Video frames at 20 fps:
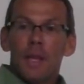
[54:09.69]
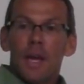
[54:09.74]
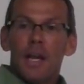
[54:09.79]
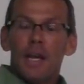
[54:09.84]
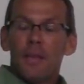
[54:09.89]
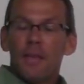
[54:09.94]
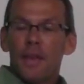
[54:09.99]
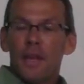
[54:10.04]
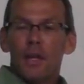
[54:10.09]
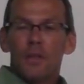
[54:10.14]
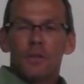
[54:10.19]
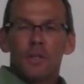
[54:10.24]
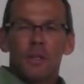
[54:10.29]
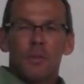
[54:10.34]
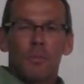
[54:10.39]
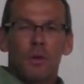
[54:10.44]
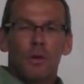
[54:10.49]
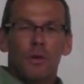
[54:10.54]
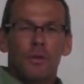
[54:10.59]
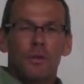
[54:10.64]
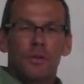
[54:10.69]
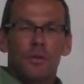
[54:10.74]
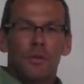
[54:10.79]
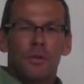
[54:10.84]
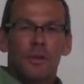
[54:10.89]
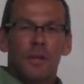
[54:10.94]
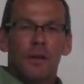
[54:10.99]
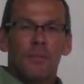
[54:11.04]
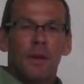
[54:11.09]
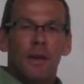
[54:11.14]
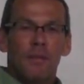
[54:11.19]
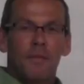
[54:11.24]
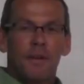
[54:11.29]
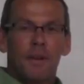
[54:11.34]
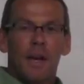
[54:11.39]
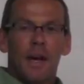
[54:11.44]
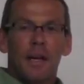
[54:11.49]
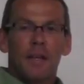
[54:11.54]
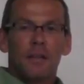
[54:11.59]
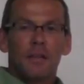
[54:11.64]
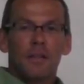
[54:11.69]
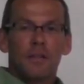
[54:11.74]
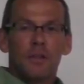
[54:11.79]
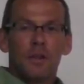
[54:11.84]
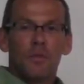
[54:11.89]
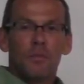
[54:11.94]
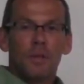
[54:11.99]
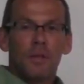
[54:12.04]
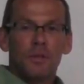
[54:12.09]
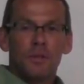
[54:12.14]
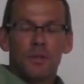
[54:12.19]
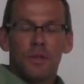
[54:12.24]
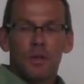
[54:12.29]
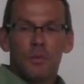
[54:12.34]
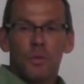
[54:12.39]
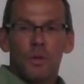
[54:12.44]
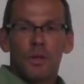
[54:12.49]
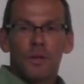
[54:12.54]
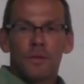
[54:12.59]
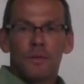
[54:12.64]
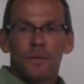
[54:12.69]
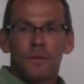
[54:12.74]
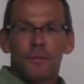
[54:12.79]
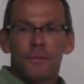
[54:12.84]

Anything else in the middle of the store that I may have forgotten? Because oatmeal is a good one.